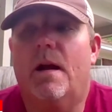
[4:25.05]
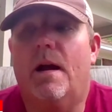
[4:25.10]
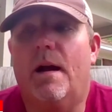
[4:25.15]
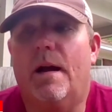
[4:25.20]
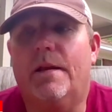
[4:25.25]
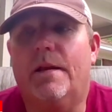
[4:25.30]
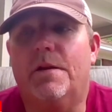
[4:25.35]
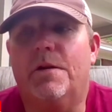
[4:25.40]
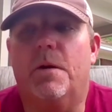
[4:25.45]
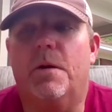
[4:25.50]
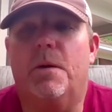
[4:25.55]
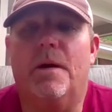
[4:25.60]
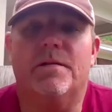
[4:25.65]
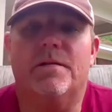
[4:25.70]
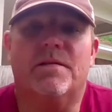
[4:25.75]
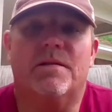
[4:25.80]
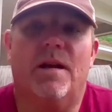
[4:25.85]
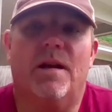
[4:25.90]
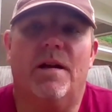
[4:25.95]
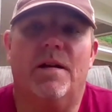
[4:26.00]
Uh, you know,
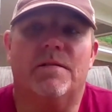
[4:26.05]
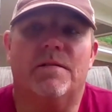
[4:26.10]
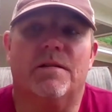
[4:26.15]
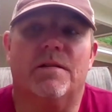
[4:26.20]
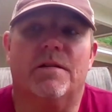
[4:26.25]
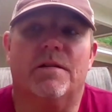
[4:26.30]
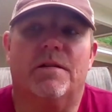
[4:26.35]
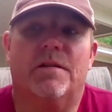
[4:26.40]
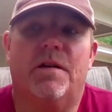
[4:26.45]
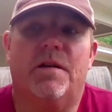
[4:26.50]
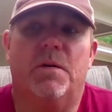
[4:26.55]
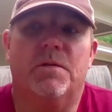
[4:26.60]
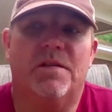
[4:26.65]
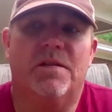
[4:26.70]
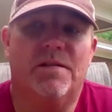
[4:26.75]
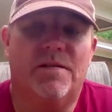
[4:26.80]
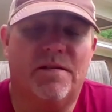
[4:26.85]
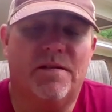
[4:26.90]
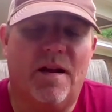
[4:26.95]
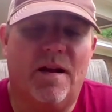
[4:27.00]
as as a
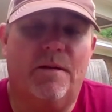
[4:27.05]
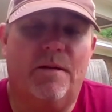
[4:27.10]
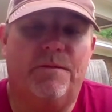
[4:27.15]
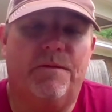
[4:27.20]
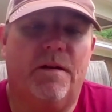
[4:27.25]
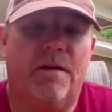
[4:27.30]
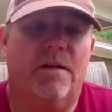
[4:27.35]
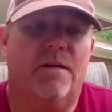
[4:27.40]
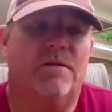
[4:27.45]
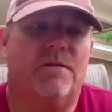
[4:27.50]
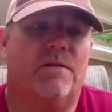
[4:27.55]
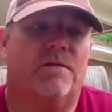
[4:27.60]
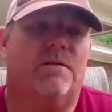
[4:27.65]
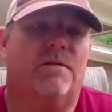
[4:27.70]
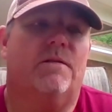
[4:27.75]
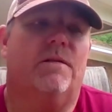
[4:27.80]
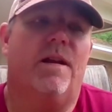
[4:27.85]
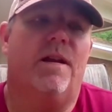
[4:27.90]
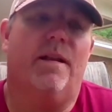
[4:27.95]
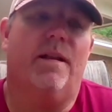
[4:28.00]
coaching staff,
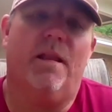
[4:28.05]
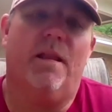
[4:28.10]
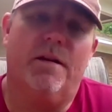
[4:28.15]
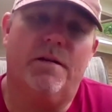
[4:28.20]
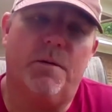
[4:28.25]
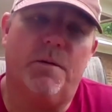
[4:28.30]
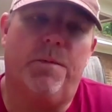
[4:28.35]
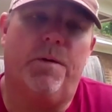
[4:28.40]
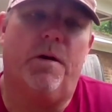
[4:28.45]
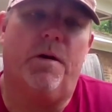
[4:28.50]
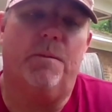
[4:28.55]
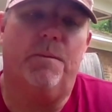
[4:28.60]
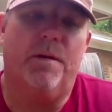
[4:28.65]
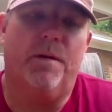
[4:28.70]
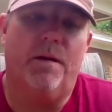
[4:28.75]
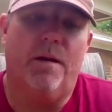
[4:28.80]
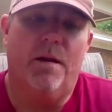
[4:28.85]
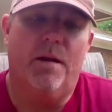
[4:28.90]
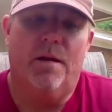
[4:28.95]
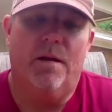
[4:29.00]
as an athletic
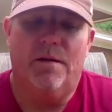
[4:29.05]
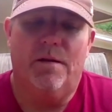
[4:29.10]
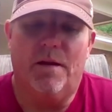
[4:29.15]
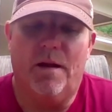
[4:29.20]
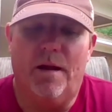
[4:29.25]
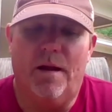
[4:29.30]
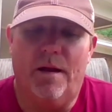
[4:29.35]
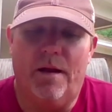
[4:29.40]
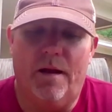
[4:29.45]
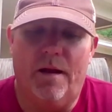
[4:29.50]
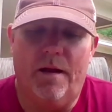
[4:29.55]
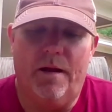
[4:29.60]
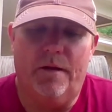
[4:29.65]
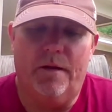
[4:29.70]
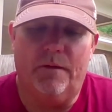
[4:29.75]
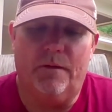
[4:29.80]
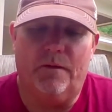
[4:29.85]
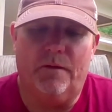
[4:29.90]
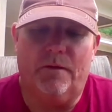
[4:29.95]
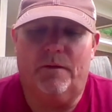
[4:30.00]
department,
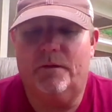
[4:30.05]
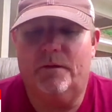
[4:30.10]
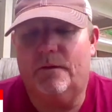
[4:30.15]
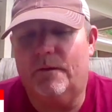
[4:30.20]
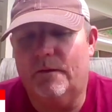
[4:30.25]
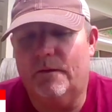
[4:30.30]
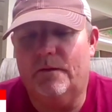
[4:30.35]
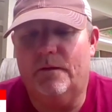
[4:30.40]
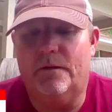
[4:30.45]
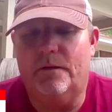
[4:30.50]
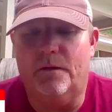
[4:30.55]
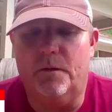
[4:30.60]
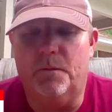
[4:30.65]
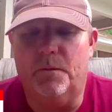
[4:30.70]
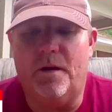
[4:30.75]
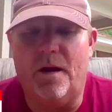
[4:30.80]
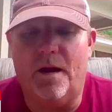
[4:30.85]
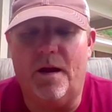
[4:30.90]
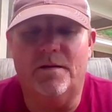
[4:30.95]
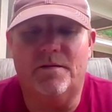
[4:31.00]
as you
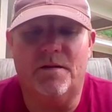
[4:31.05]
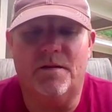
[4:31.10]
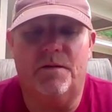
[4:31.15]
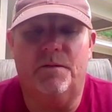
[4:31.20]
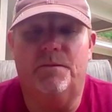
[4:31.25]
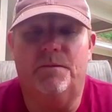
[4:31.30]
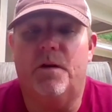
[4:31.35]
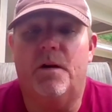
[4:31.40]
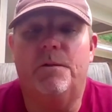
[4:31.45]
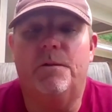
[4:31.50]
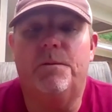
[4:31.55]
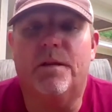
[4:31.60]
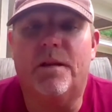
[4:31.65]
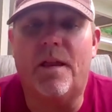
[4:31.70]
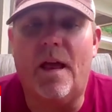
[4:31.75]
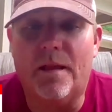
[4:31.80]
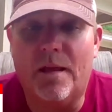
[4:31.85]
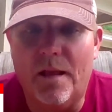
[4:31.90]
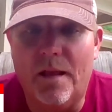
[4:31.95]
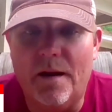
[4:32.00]
know, guys that are involved with
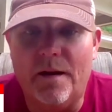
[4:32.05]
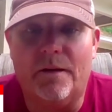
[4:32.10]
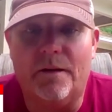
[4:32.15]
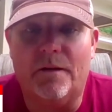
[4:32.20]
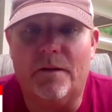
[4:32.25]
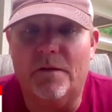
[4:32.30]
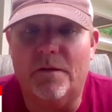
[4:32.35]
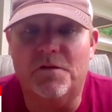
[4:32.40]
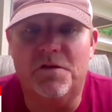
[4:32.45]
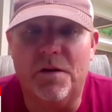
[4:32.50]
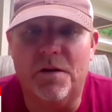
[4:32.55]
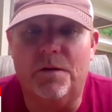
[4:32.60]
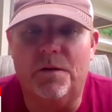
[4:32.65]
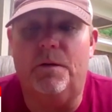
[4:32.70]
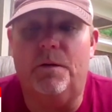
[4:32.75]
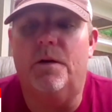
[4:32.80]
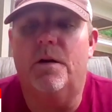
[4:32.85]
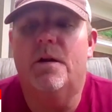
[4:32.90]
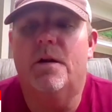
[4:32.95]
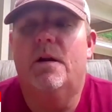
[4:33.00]
athletics in
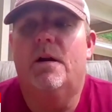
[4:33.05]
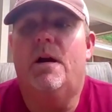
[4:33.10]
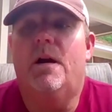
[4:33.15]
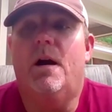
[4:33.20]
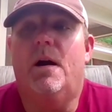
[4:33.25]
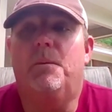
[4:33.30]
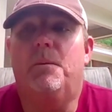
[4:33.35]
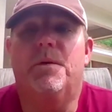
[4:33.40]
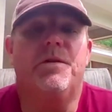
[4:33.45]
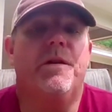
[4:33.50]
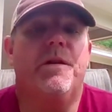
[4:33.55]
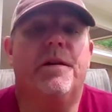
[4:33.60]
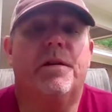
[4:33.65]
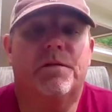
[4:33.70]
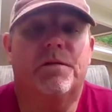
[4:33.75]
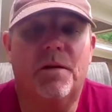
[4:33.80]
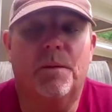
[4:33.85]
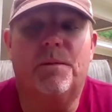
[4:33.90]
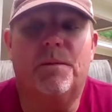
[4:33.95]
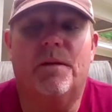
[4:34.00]
general, uh, when you
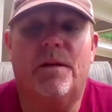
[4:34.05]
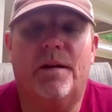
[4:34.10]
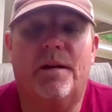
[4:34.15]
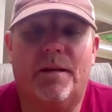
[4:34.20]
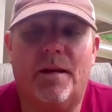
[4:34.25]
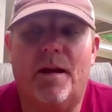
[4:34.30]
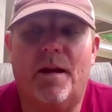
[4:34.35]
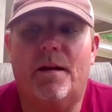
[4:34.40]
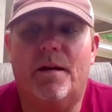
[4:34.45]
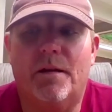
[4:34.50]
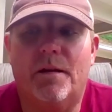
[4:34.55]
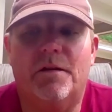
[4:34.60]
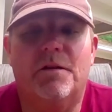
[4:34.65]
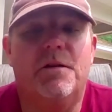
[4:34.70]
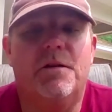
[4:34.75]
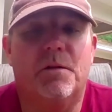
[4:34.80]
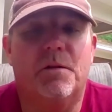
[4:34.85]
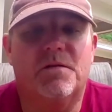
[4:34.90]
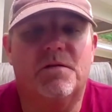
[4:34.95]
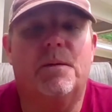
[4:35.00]
hear something like that, you
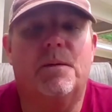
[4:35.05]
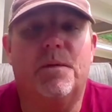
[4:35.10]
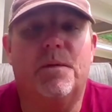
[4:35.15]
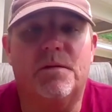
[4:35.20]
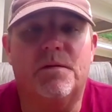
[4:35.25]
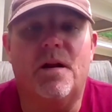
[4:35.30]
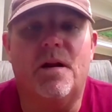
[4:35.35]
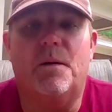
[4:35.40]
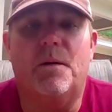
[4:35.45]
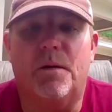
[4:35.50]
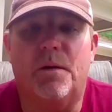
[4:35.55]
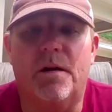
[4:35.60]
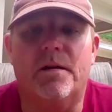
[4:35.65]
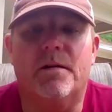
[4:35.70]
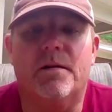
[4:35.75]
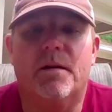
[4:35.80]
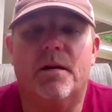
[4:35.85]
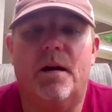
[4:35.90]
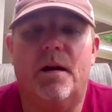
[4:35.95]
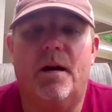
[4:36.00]
know something's not right.
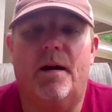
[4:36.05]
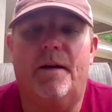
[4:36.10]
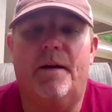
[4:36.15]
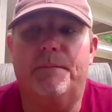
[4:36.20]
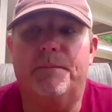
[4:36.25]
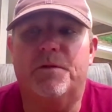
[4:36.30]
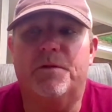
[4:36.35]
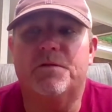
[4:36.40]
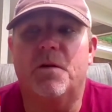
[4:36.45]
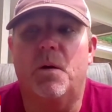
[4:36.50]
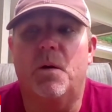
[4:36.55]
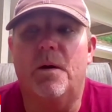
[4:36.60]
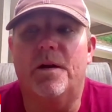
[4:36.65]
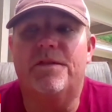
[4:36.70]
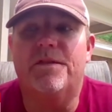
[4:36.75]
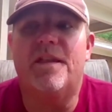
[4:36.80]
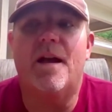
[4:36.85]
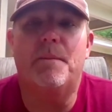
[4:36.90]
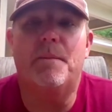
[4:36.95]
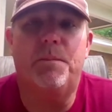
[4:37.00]
Um, right.
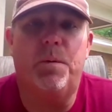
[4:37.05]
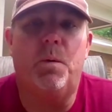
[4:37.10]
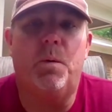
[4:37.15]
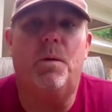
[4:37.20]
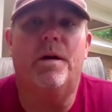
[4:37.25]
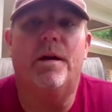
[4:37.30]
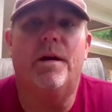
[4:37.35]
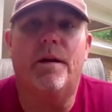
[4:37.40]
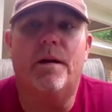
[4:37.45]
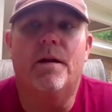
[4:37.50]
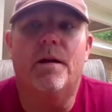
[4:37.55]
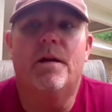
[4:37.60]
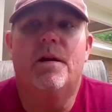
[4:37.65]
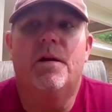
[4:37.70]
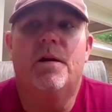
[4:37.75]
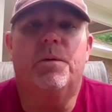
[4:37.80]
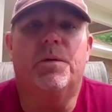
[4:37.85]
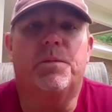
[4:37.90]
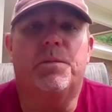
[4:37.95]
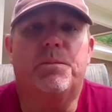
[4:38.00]
at that point
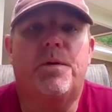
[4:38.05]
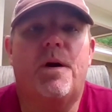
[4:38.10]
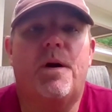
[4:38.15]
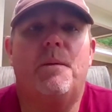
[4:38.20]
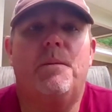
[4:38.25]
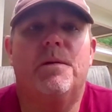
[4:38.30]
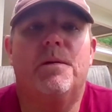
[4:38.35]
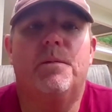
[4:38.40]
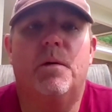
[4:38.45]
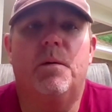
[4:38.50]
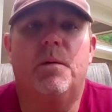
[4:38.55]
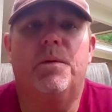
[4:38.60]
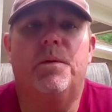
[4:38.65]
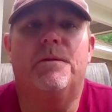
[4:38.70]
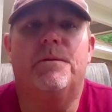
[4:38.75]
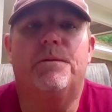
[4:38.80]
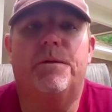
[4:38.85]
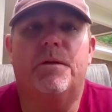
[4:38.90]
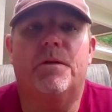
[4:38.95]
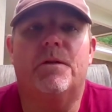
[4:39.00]
was probably when
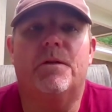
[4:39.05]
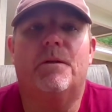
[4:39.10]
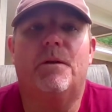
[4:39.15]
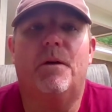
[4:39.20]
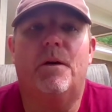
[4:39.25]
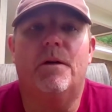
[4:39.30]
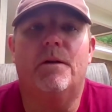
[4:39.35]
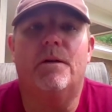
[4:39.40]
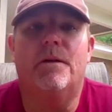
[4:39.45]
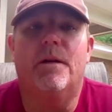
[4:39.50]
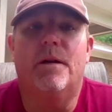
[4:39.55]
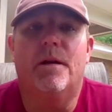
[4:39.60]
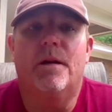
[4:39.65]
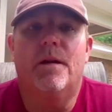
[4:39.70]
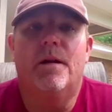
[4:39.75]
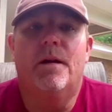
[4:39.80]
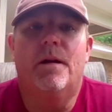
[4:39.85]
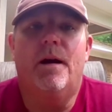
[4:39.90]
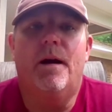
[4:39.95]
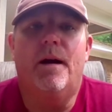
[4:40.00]
we first started
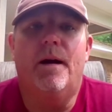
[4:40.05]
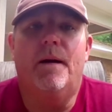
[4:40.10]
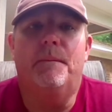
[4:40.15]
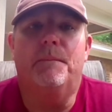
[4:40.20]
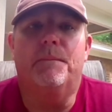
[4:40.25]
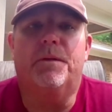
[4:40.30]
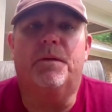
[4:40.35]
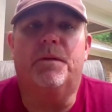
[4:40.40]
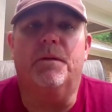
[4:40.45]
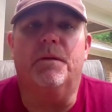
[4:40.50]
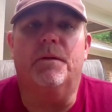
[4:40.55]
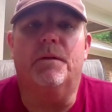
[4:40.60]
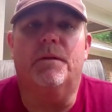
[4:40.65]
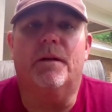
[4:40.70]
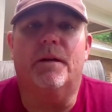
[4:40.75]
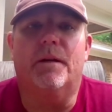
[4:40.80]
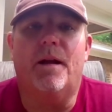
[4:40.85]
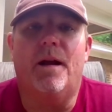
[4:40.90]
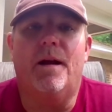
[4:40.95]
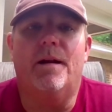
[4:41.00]
um, to
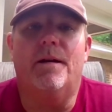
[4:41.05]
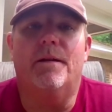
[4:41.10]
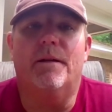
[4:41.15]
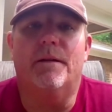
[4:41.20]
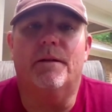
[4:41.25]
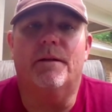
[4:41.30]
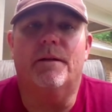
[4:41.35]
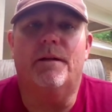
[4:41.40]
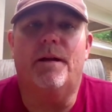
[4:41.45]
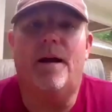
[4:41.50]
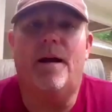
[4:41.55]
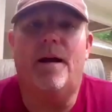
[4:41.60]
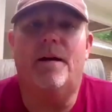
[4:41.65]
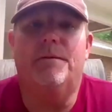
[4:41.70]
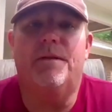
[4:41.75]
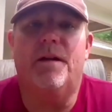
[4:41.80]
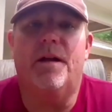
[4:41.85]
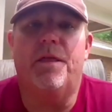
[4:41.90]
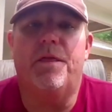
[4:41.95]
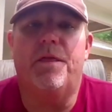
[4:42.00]
to kind of
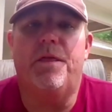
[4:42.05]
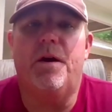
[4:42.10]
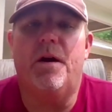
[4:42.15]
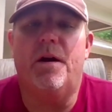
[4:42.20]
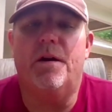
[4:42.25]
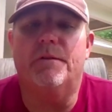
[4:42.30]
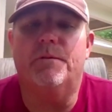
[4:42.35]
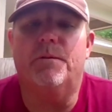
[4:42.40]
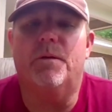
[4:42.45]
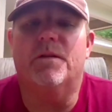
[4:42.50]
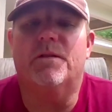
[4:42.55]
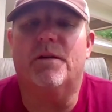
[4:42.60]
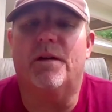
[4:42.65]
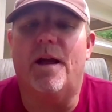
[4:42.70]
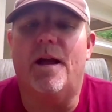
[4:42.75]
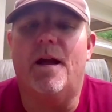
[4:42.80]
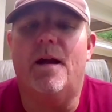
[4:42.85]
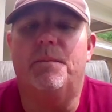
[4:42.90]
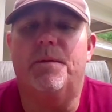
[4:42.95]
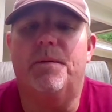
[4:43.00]
have that thought of what's going
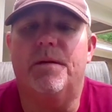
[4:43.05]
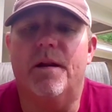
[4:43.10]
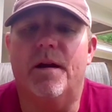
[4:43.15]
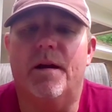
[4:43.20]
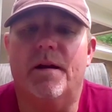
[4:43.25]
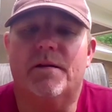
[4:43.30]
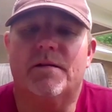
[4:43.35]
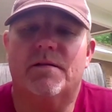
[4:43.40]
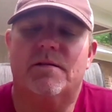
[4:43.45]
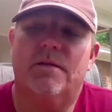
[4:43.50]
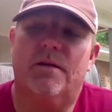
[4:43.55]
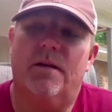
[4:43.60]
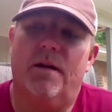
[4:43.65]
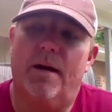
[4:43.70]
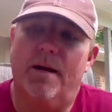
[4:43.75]
to happen next.